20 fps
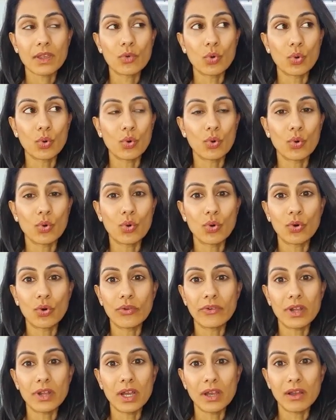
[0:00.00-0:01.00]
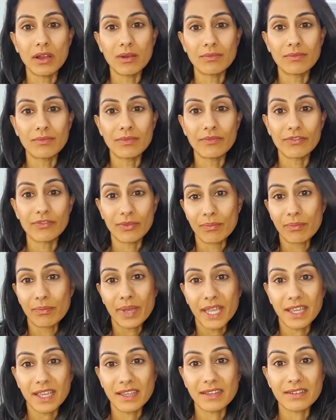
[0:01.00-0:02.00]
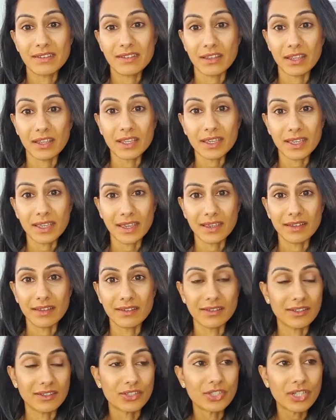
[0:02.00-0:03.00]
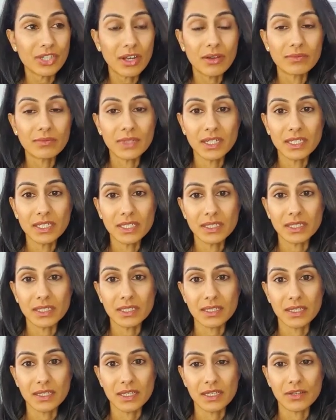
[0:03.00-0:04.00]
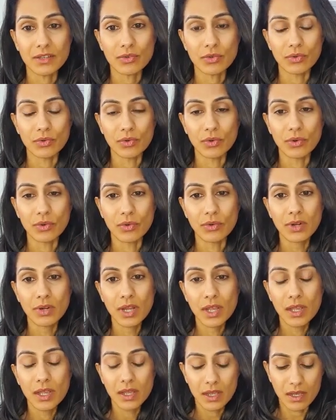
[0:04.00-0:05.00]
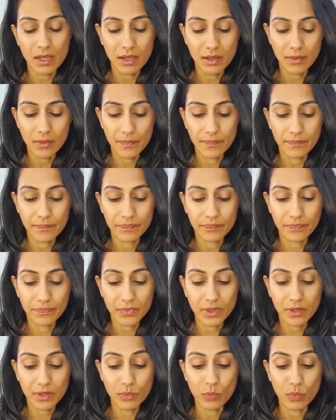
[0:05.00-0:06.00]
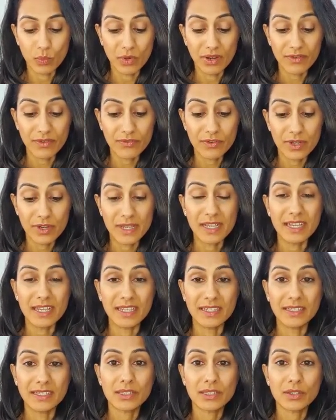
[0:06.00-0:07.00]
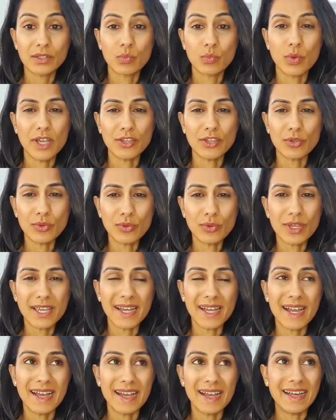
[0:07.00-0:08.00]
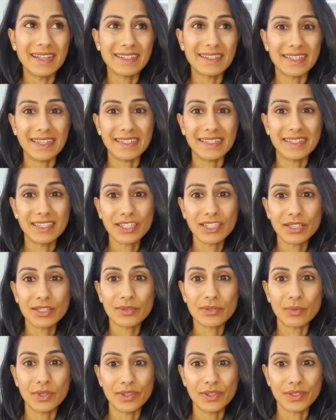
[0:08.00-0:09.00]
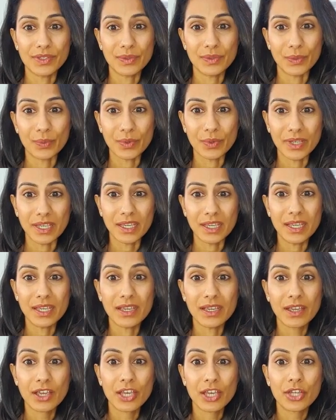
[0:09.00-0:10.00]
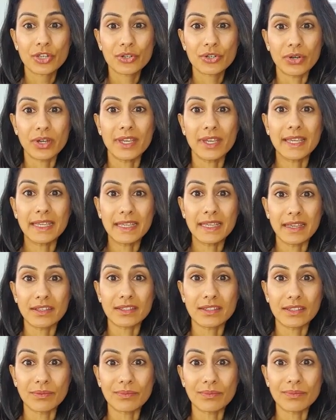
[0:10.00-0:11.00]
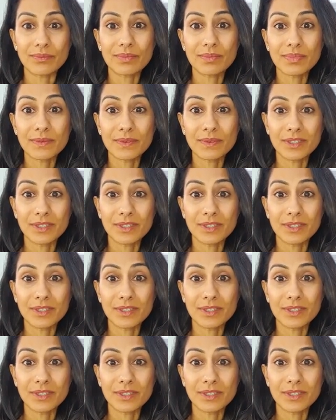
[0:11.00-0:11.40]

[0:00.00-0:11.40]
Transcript: or from paid, like getting childminders in, or whatever it is, where you can at least once a week try and get some